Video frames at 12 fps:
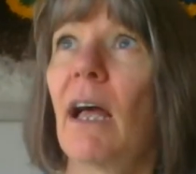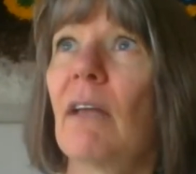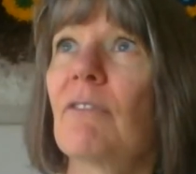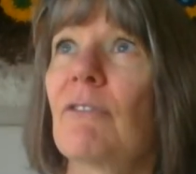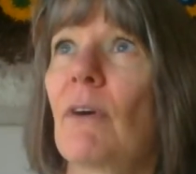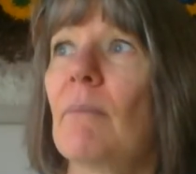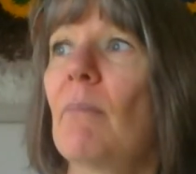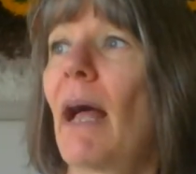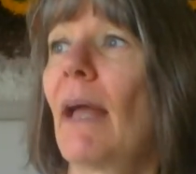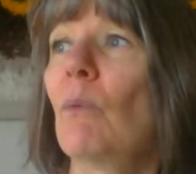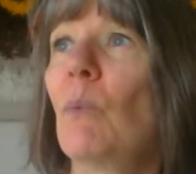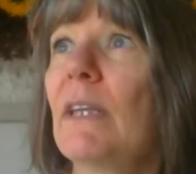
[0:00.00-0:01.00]
for
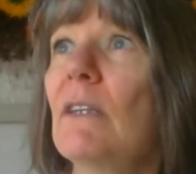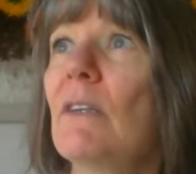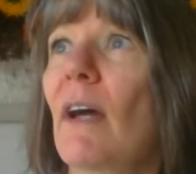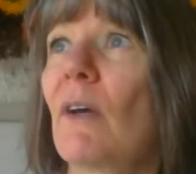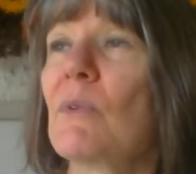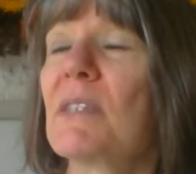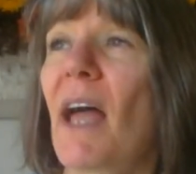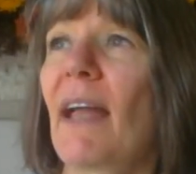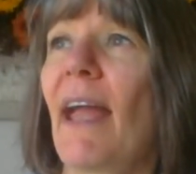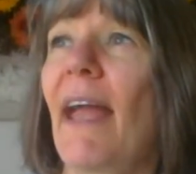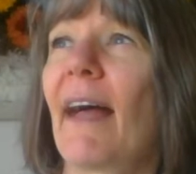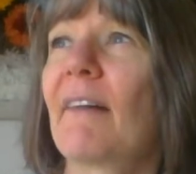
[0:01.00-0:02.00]
my windows. I
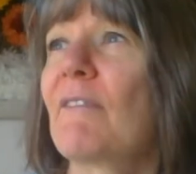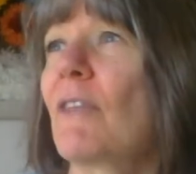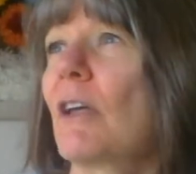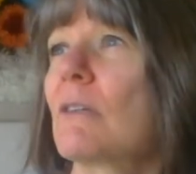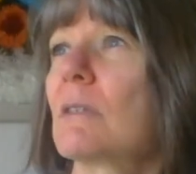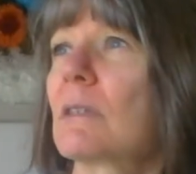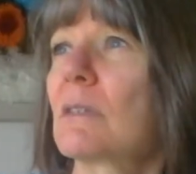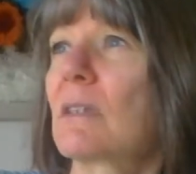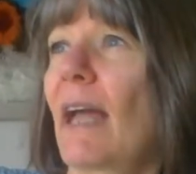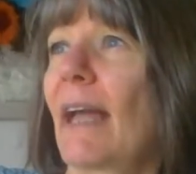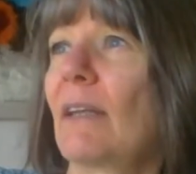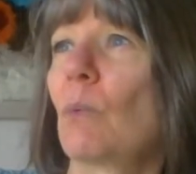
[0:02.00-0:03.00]
have those
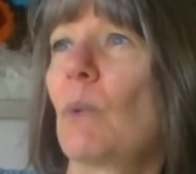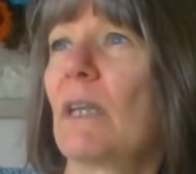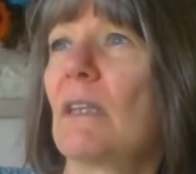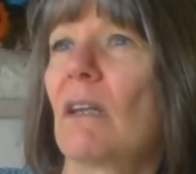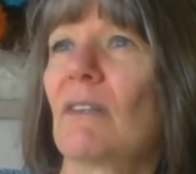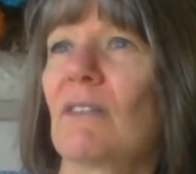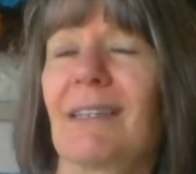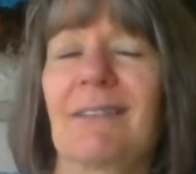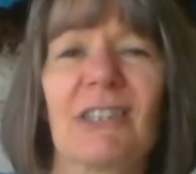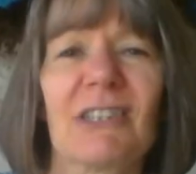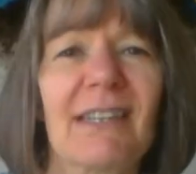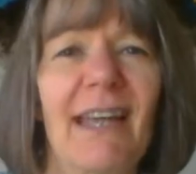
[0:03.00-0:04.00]
kind of windows that
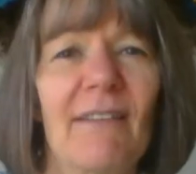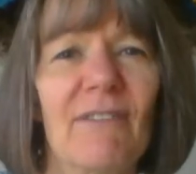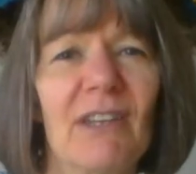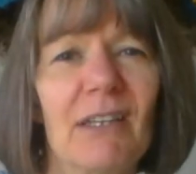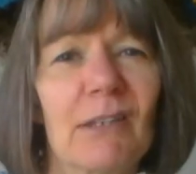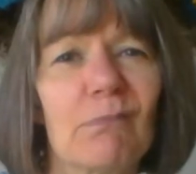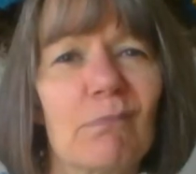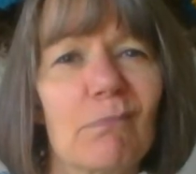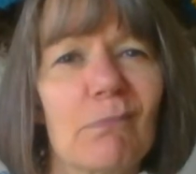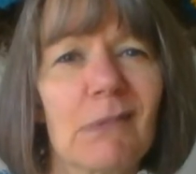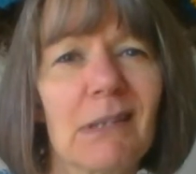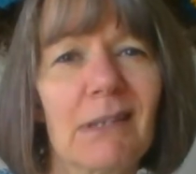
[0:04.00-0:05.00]
just have the
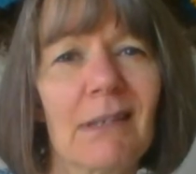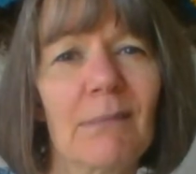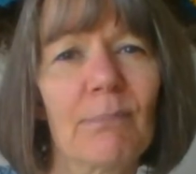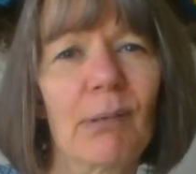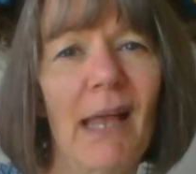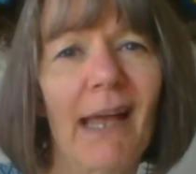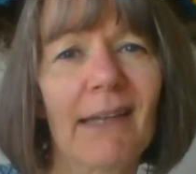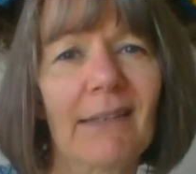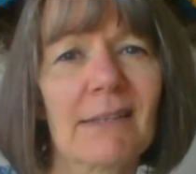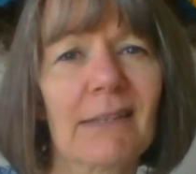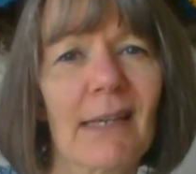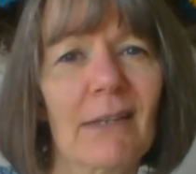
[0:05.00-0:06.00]

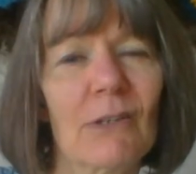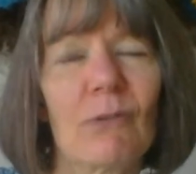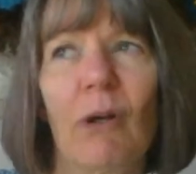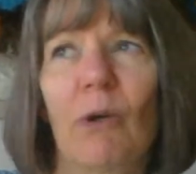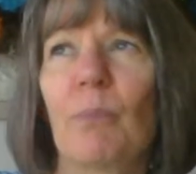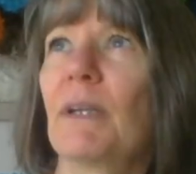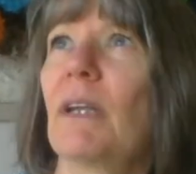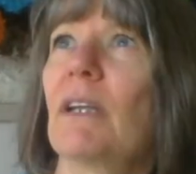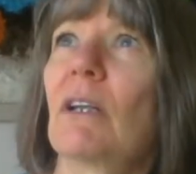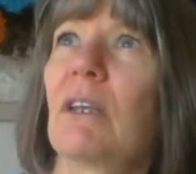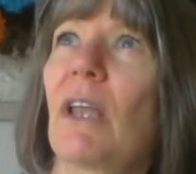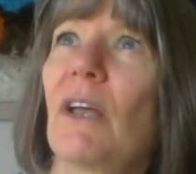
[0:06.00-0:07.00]
blinds that you open
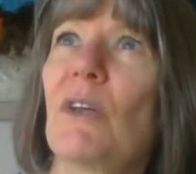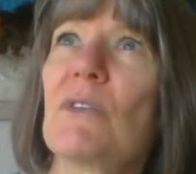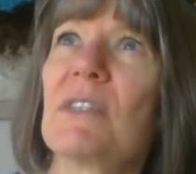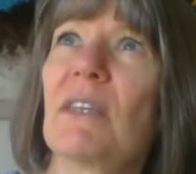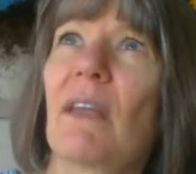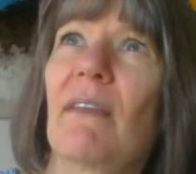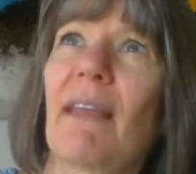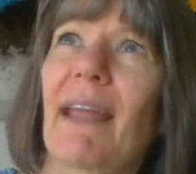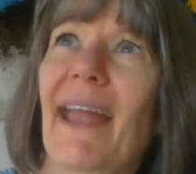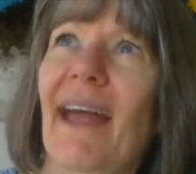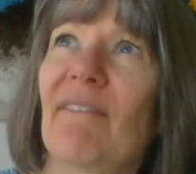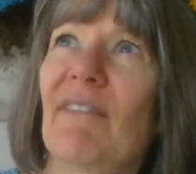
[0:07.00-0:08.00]
and close, and then they
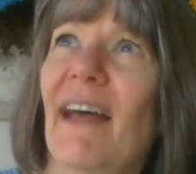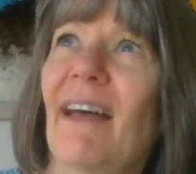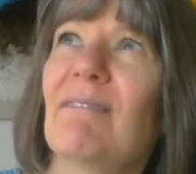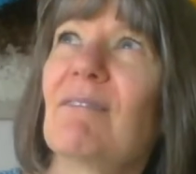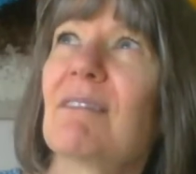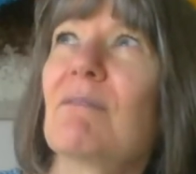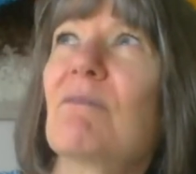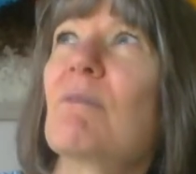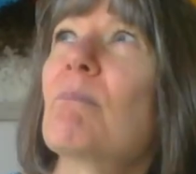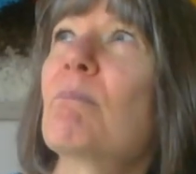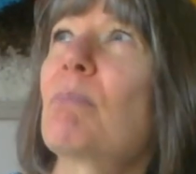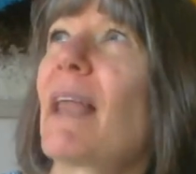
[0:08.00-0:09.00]
have that
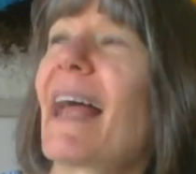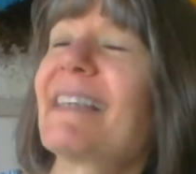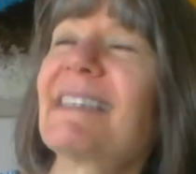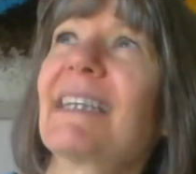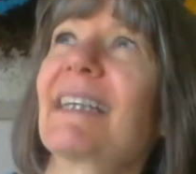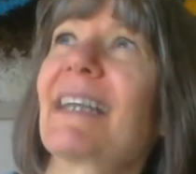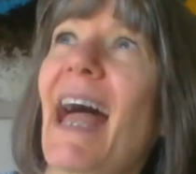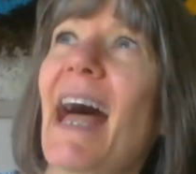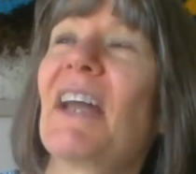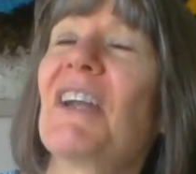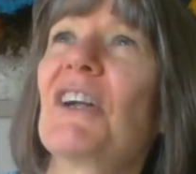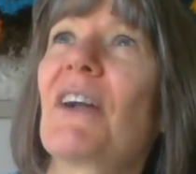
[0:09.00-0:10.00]
plastic
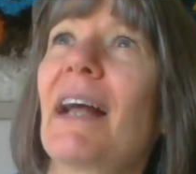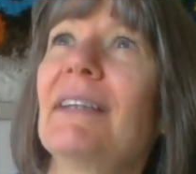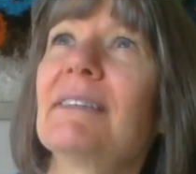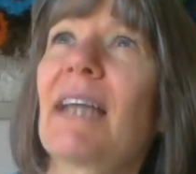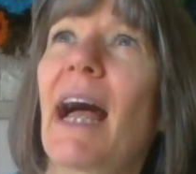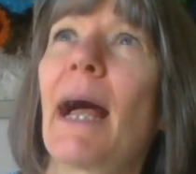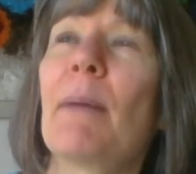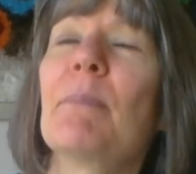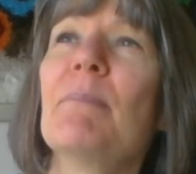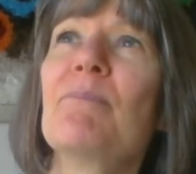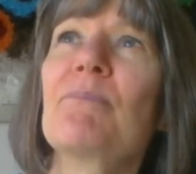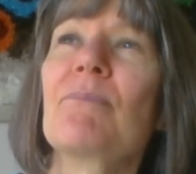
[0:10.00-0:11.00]
header on
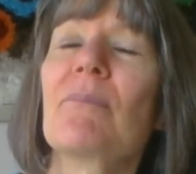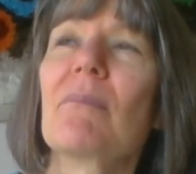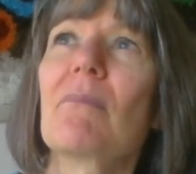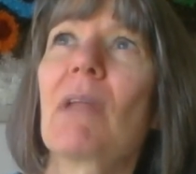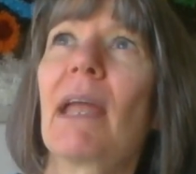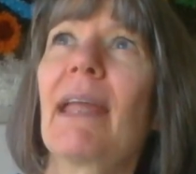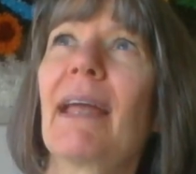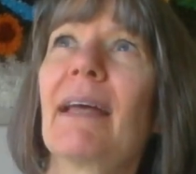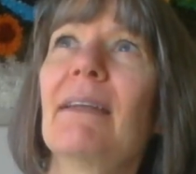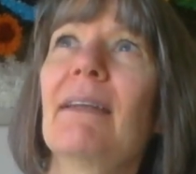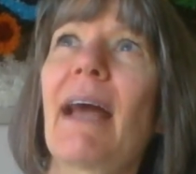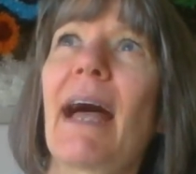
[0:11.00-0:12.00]
top,
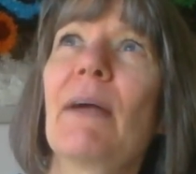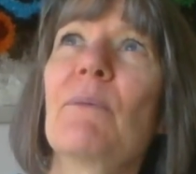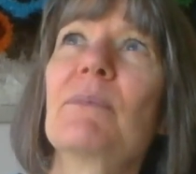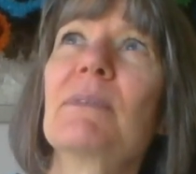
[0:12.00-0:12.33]
and I